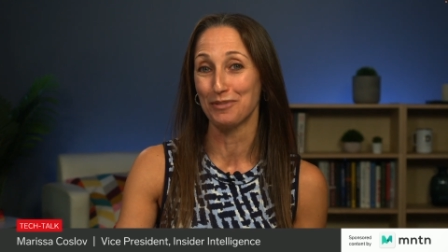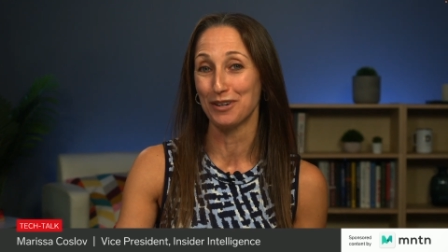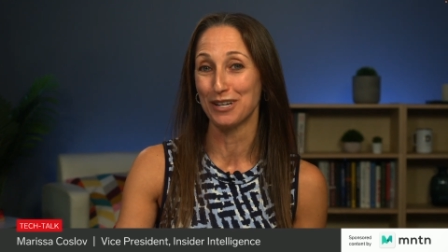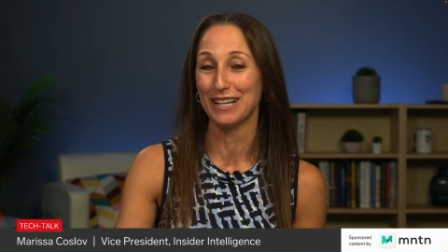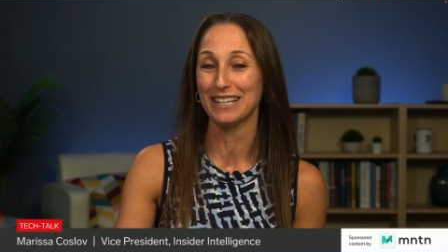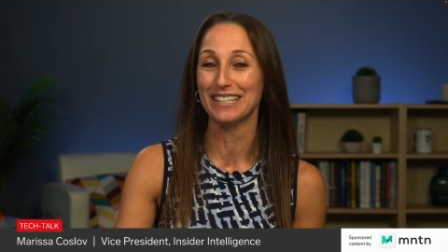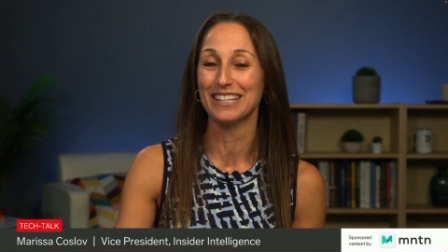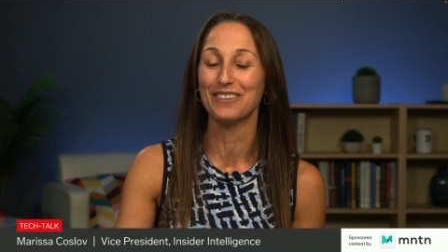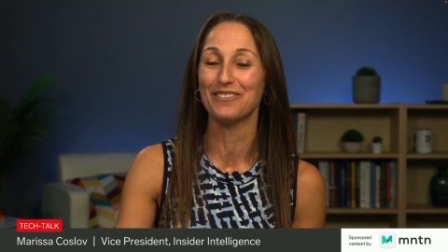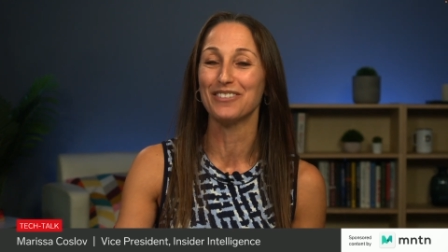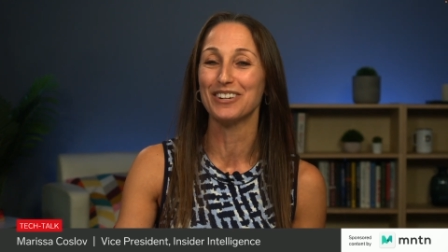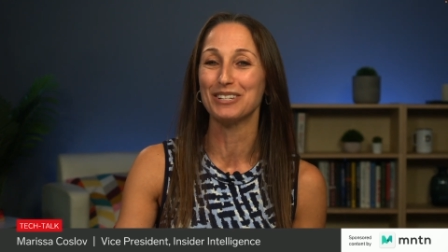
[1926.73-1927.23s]

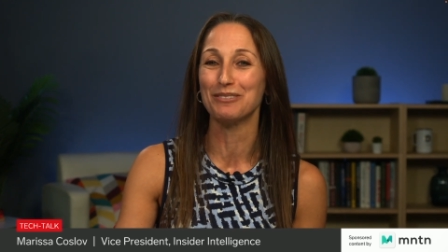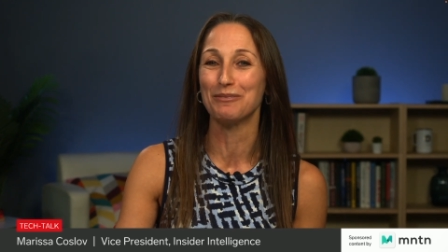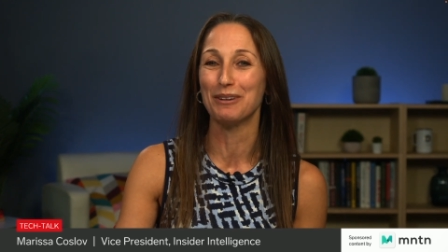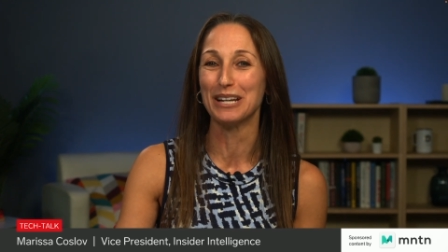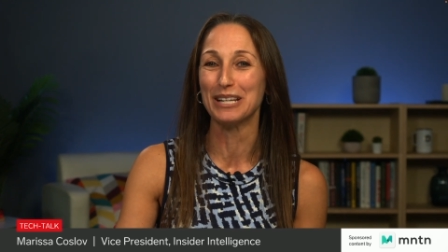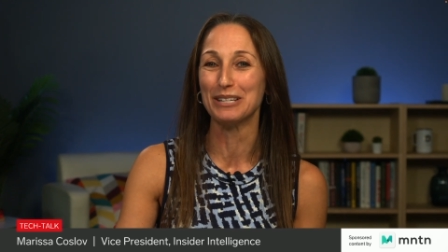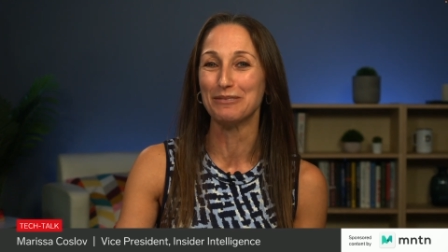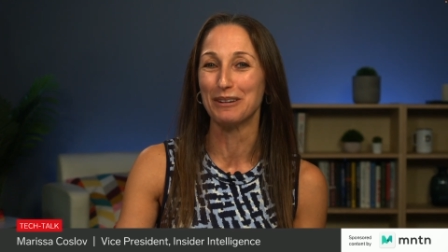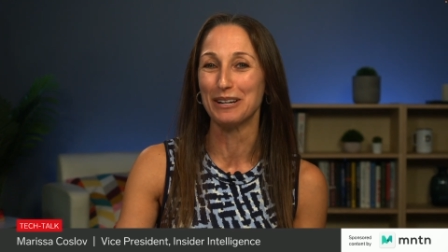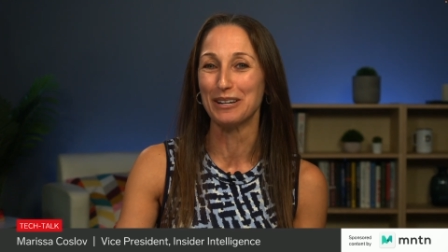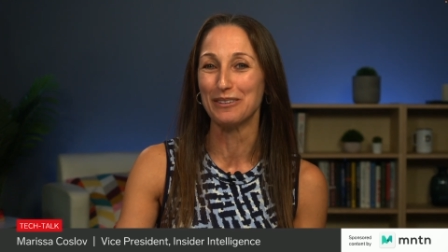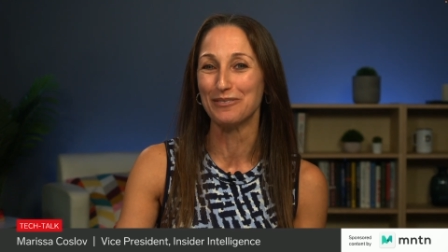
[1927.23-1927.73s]
predicting for
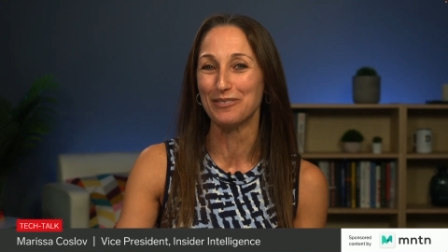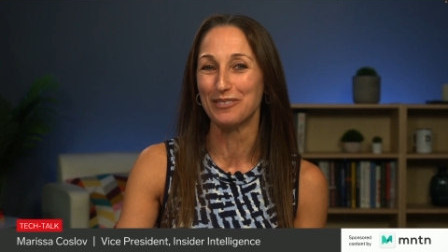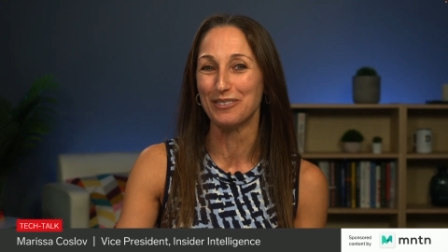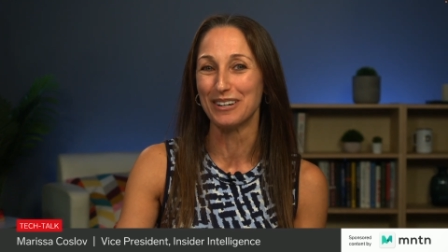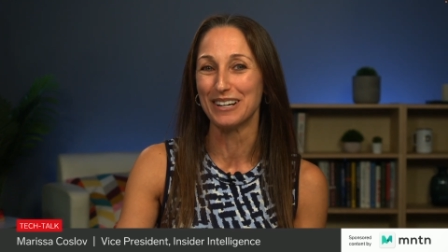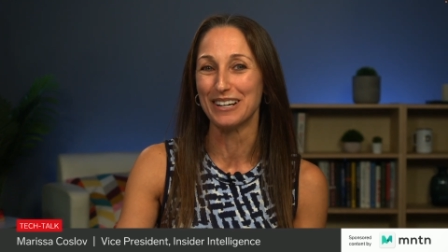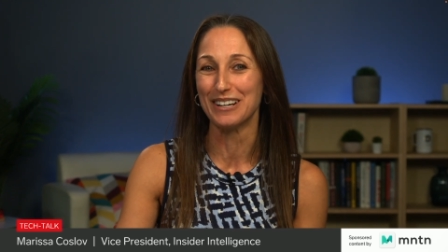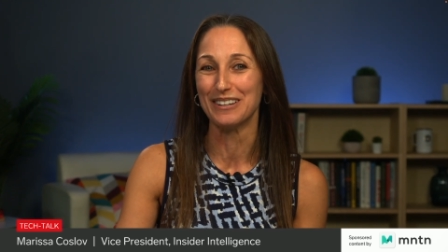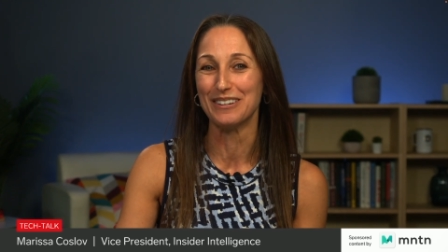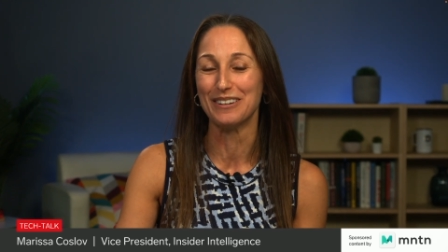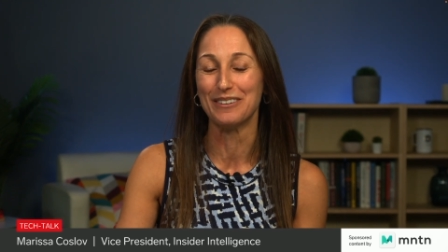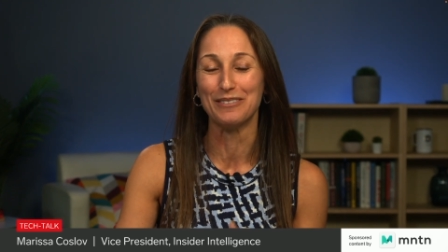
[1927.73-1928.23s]

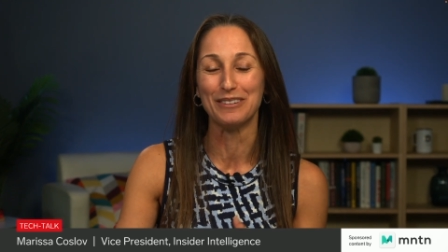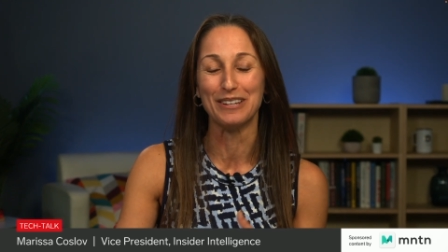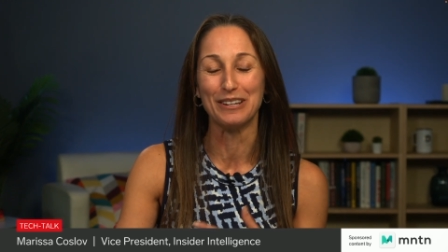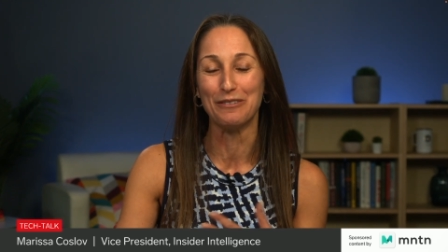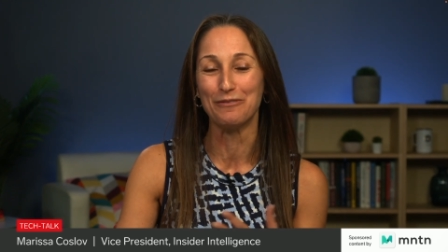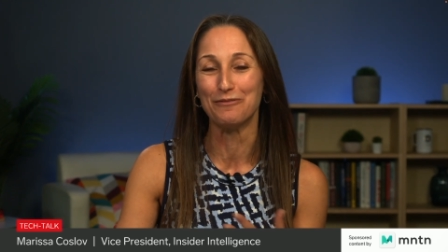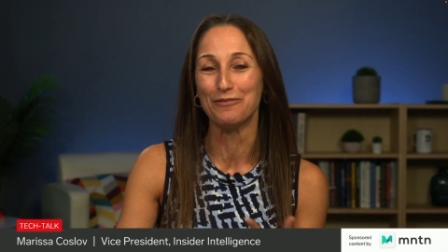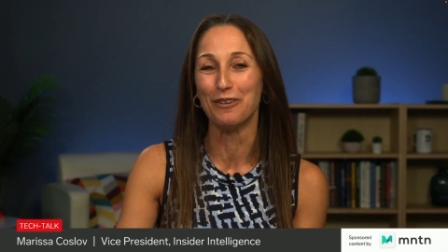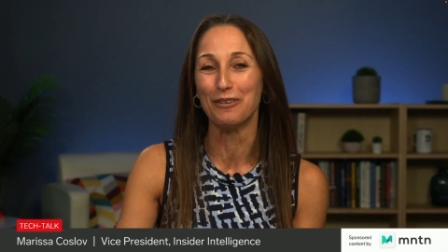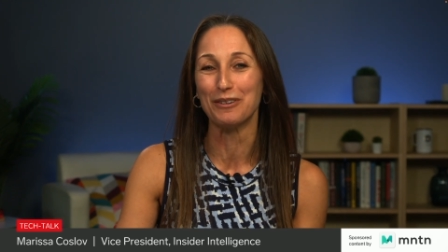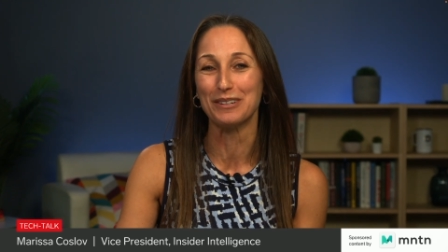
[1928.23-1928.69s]
2024, and